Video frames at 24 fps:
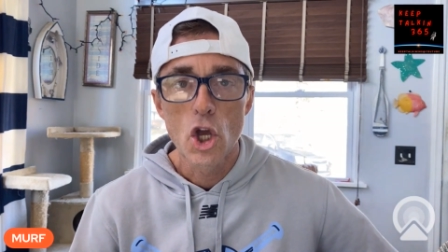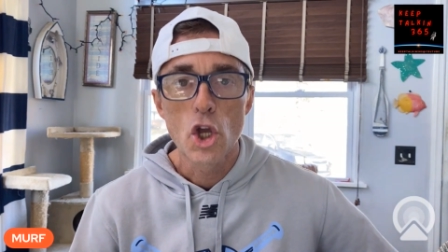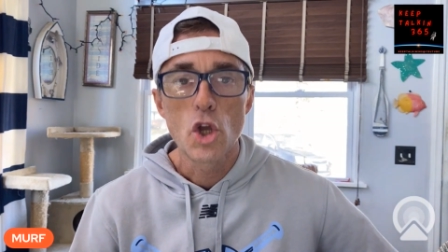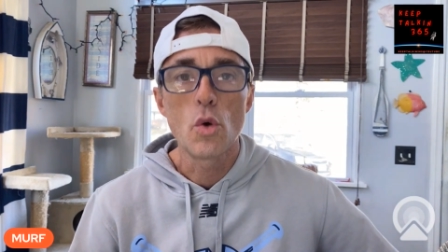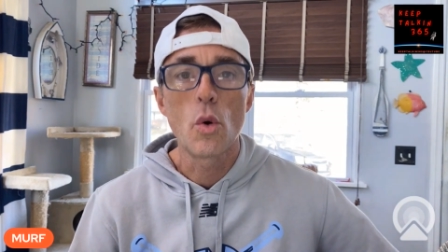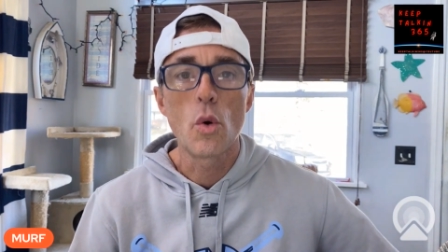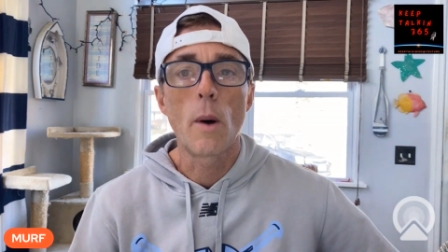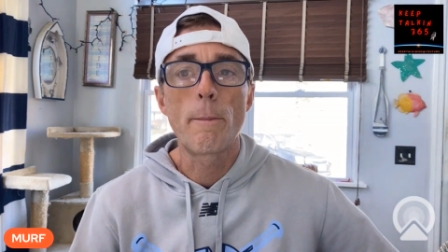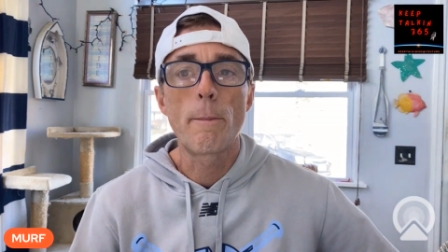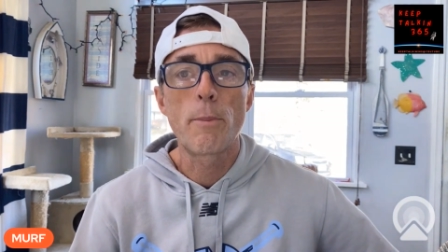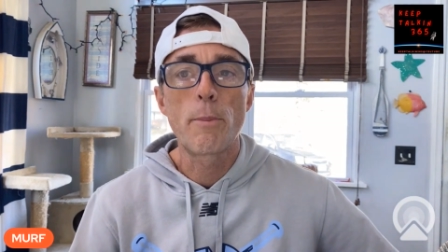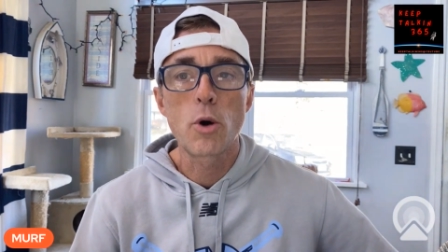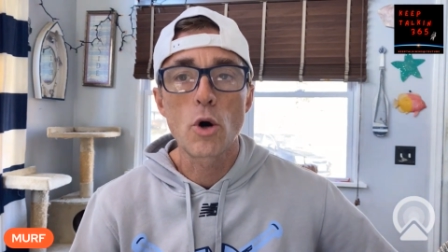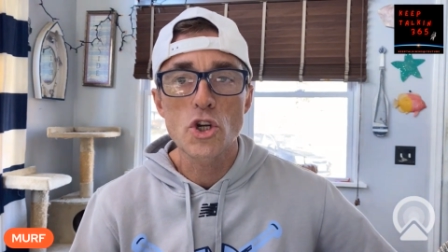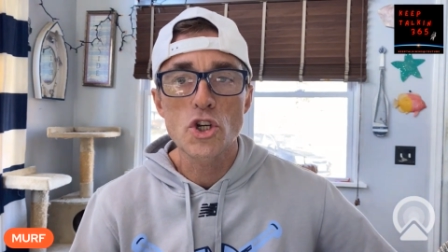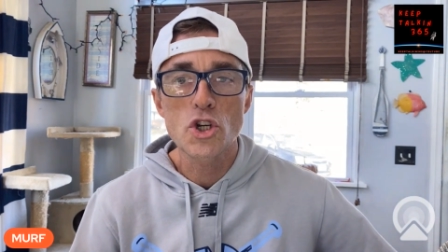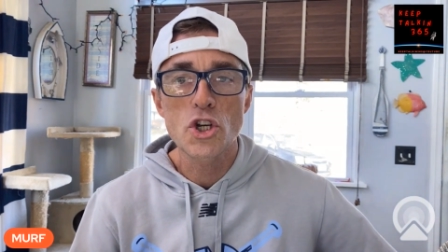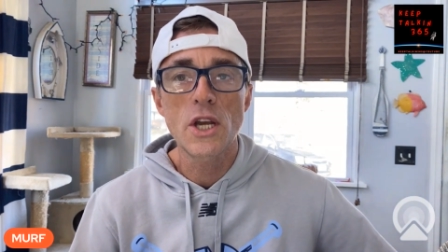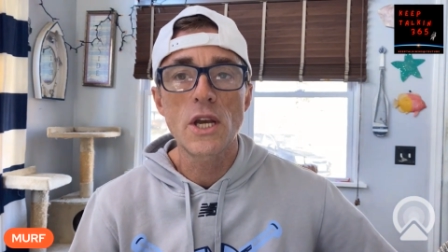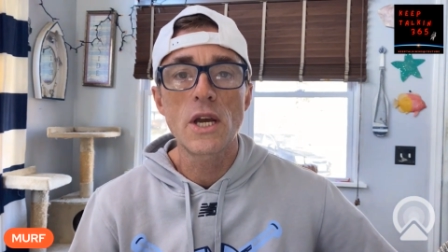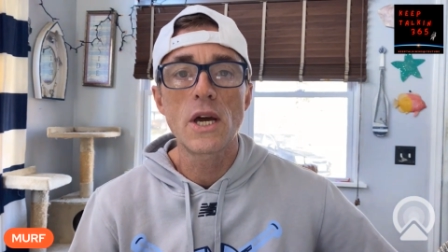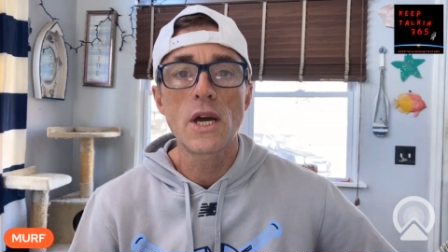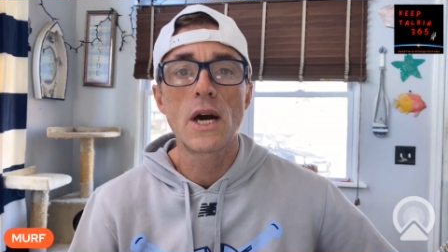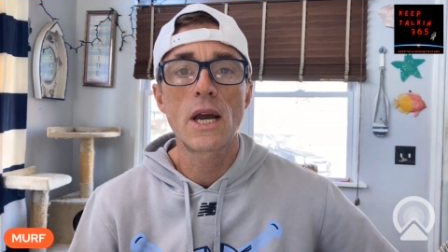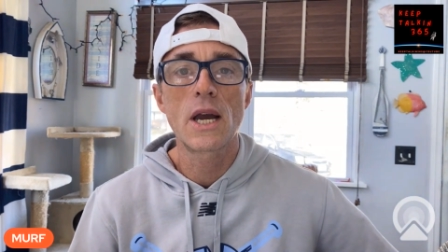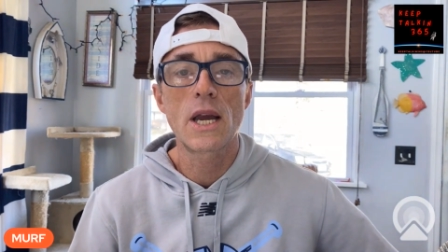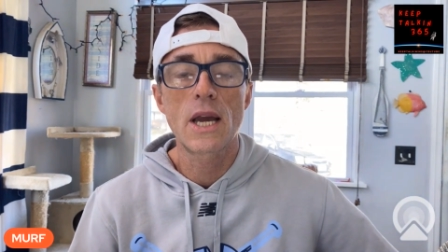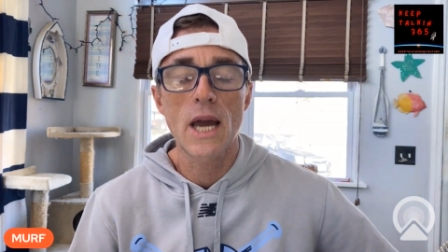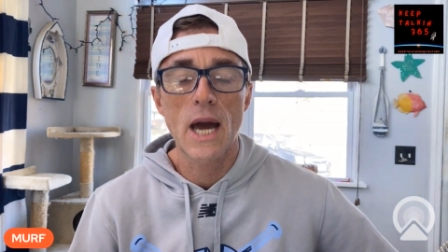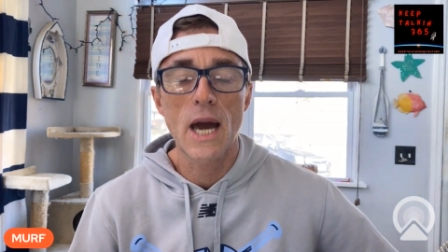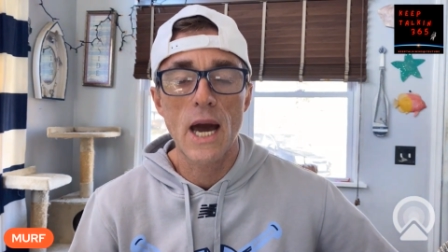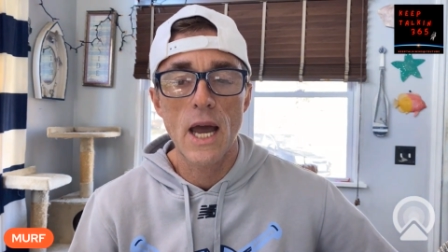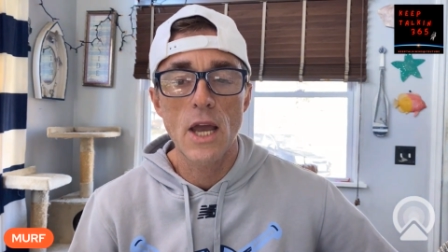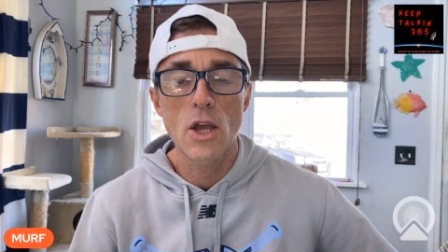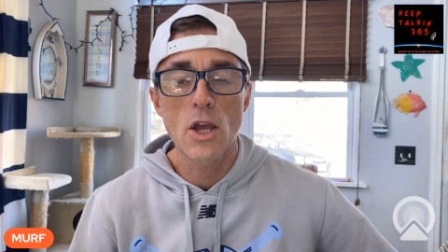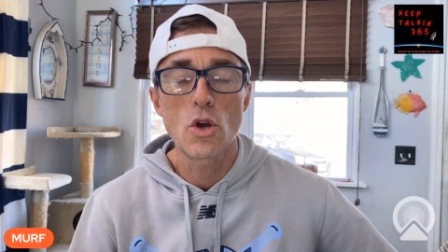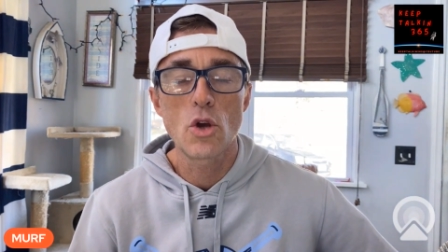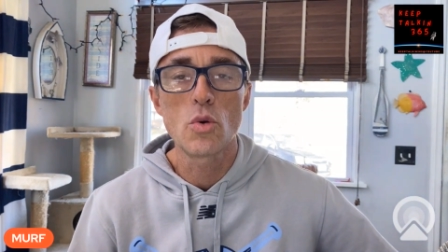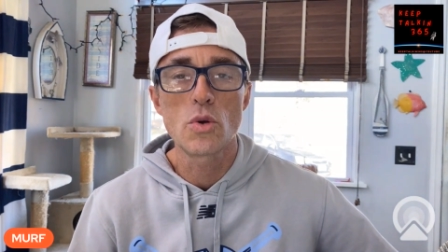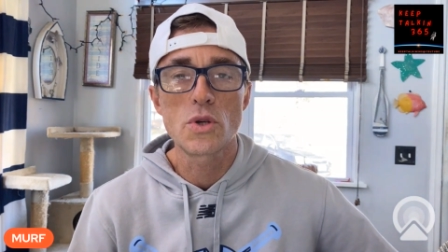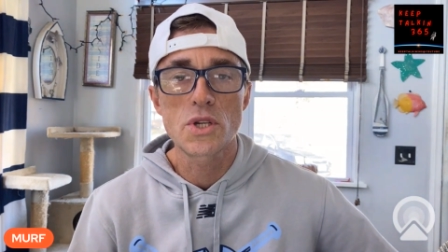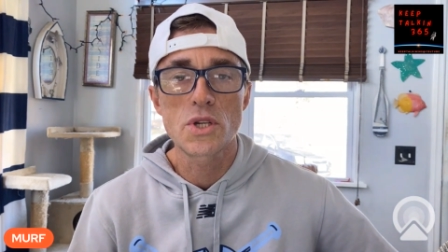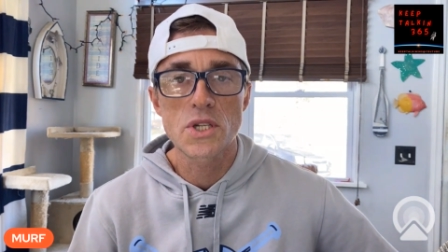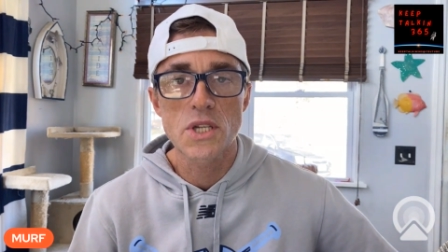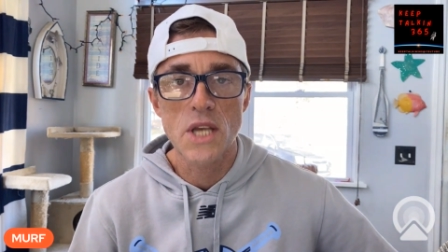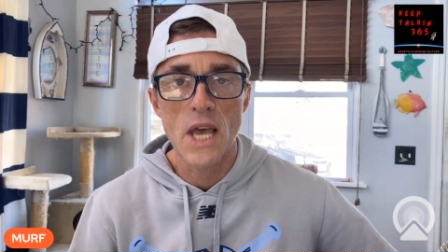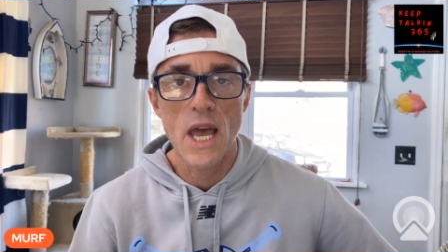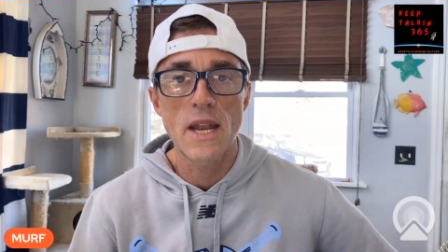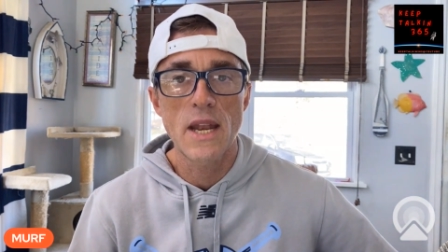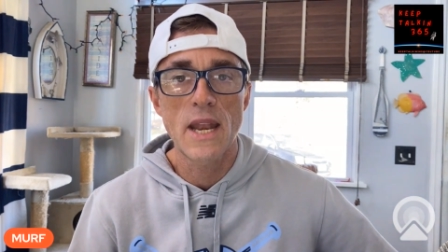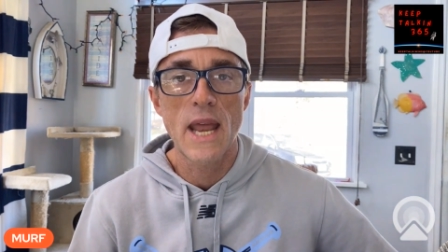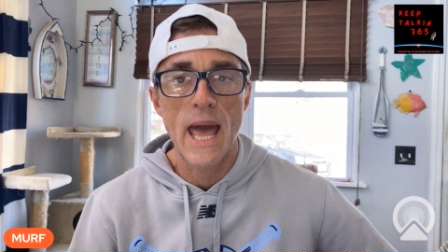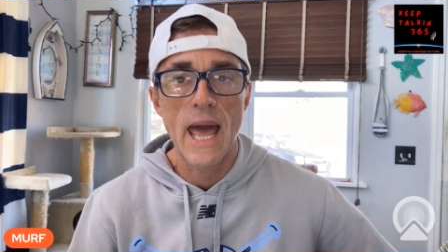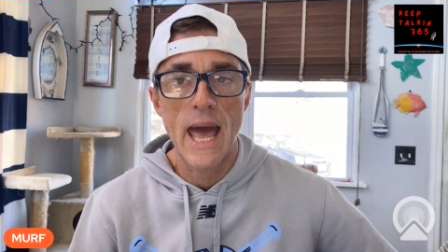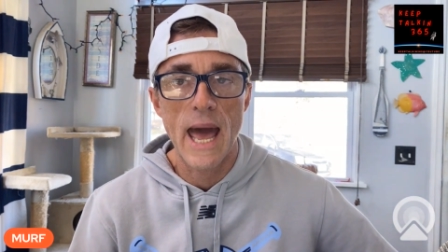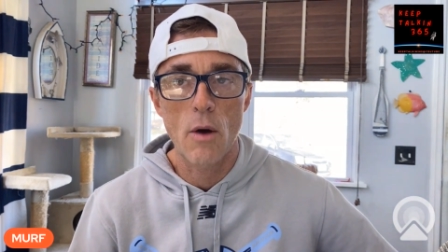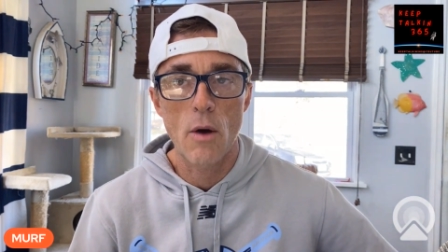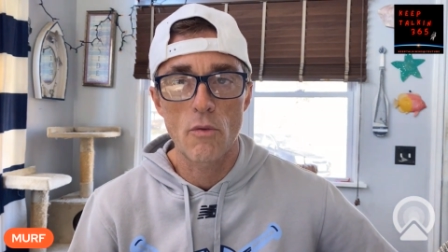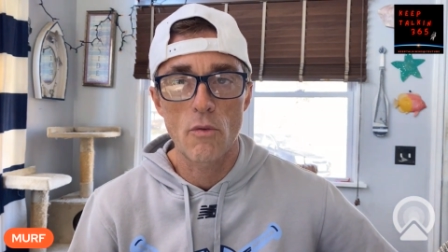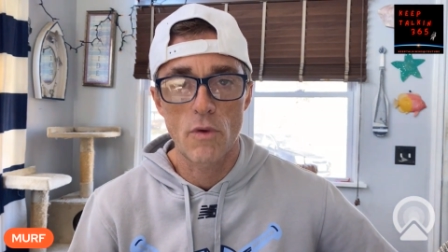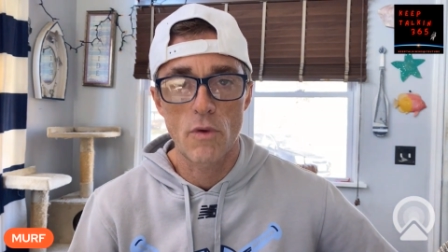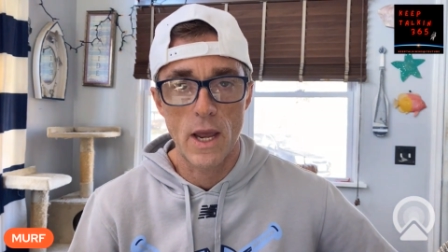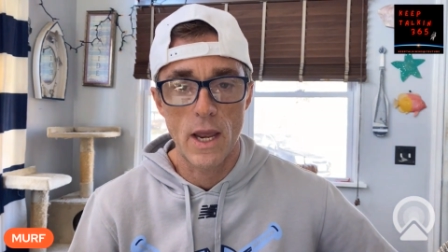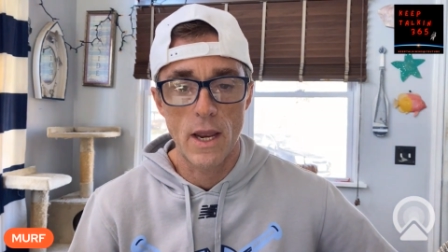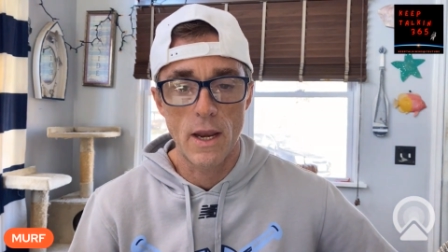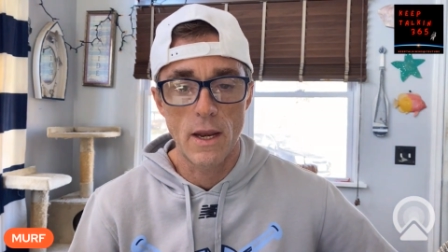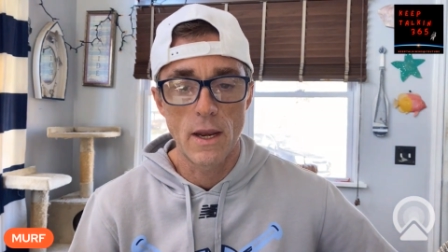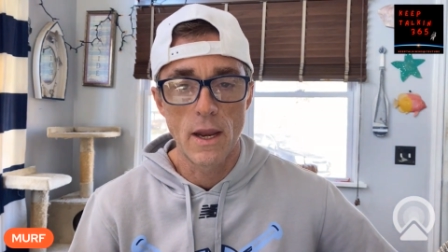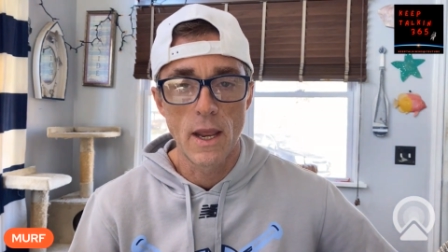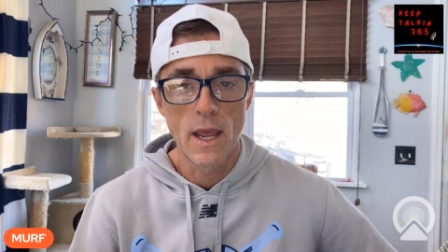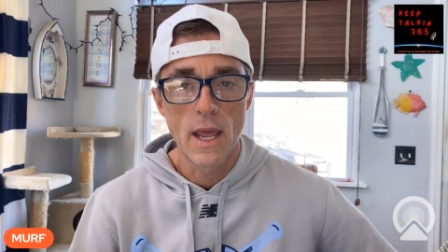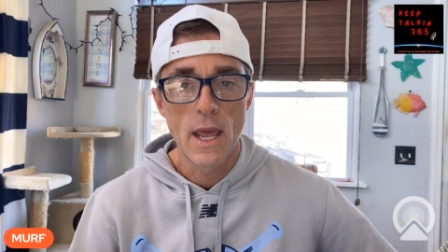You are pushing a guy who said outright,